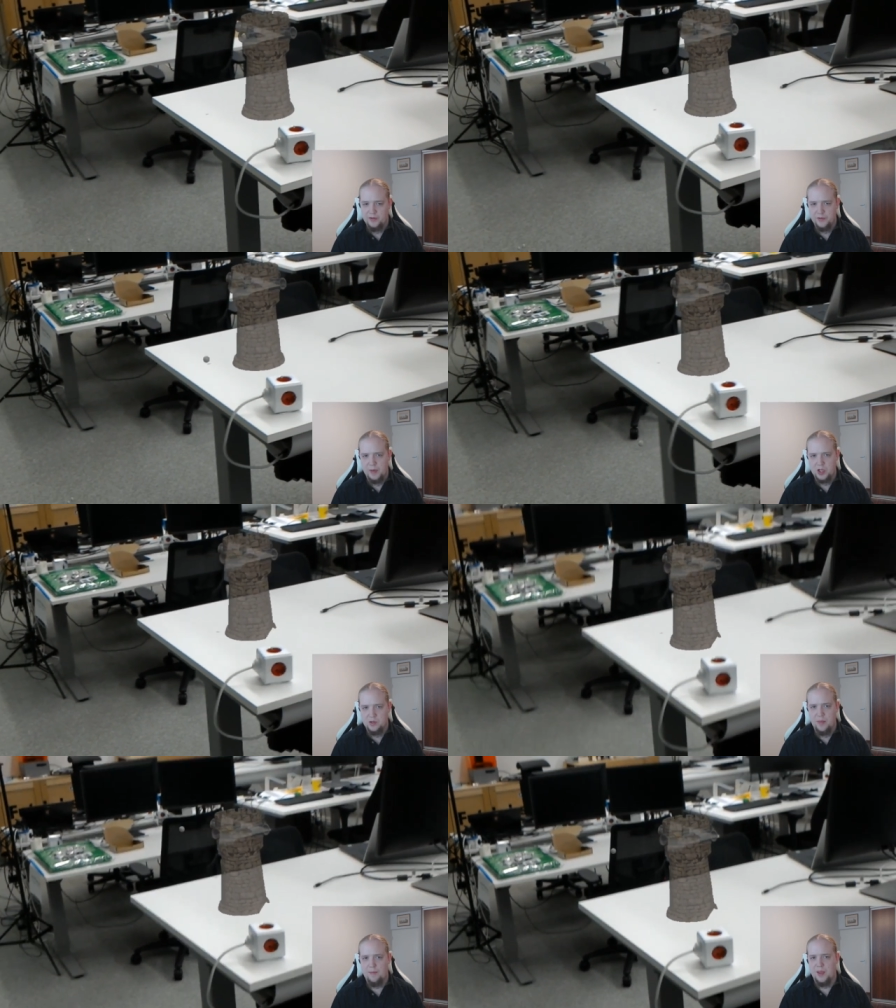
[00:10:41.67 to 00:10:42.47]
of
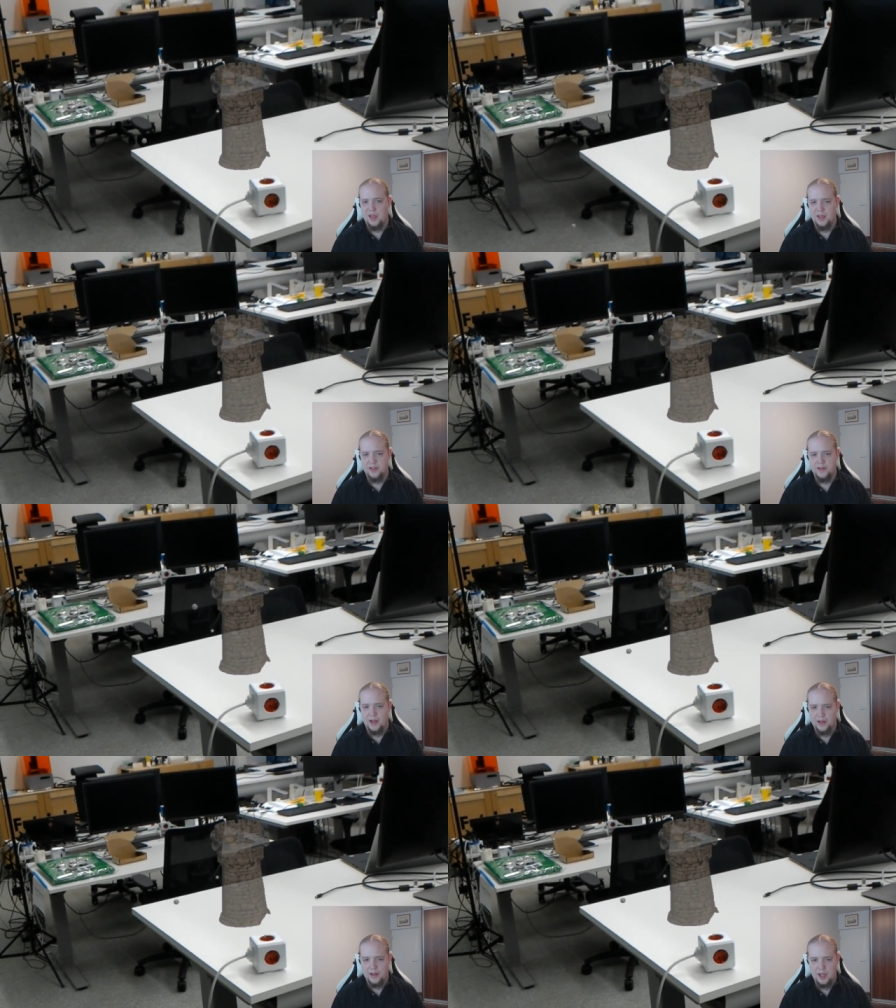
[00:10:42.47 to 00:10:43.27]
spatial mapping is
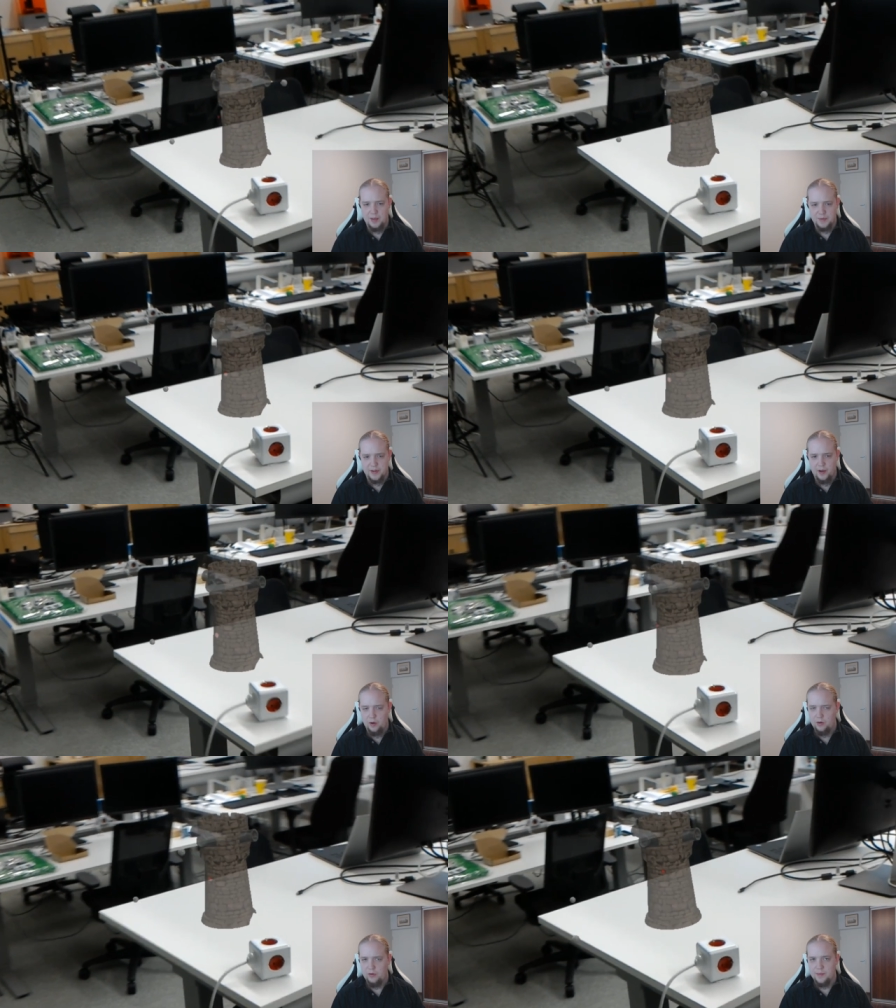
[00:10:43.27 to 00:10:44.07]
that it keeps the
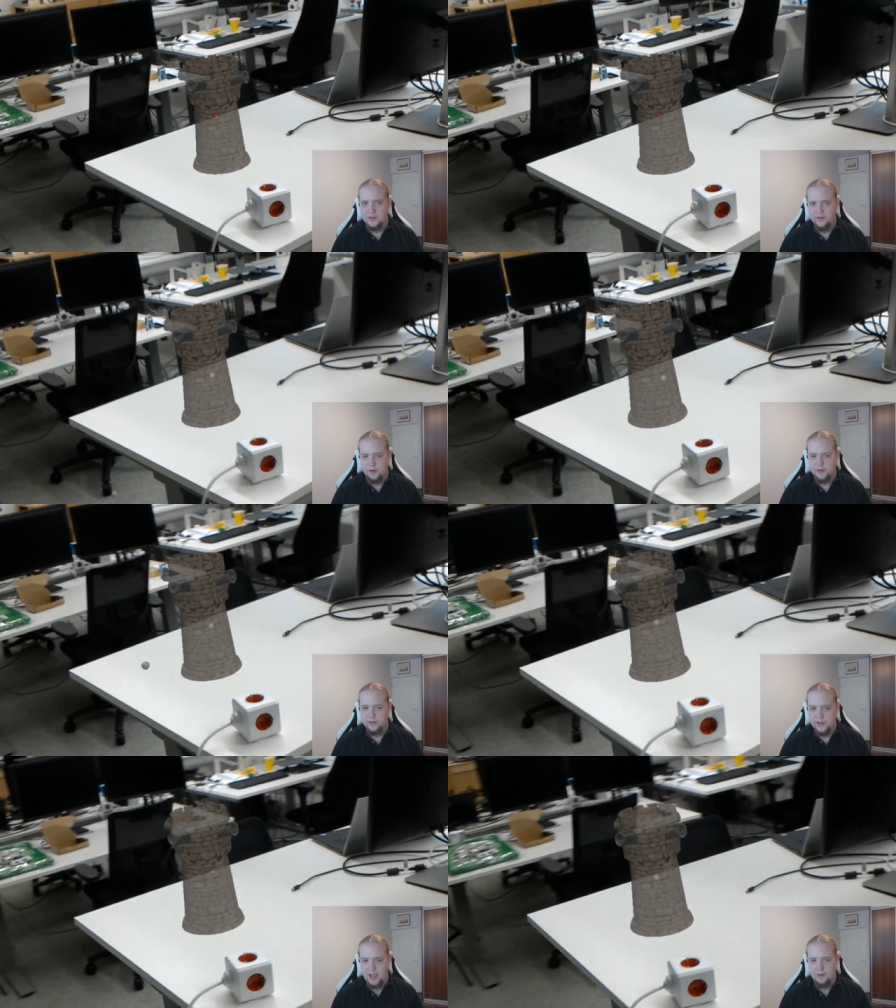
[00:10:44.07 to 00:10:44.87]
holograms very
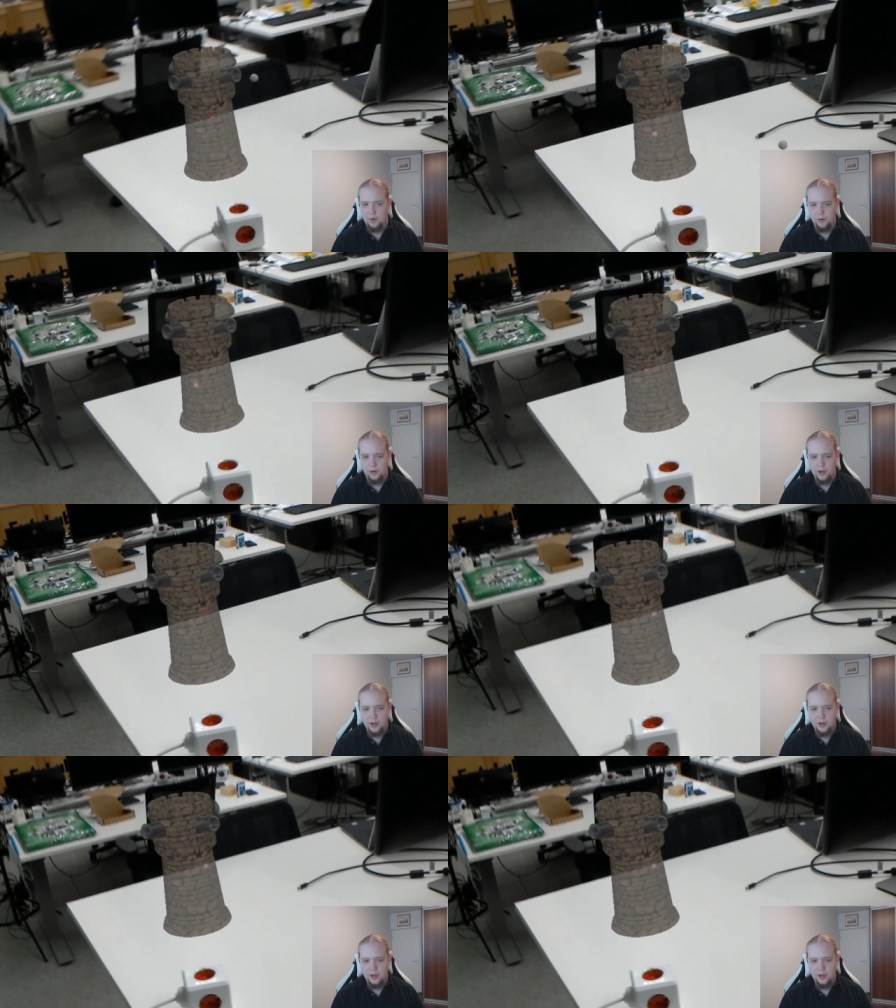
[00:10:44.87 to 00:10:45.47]
stable.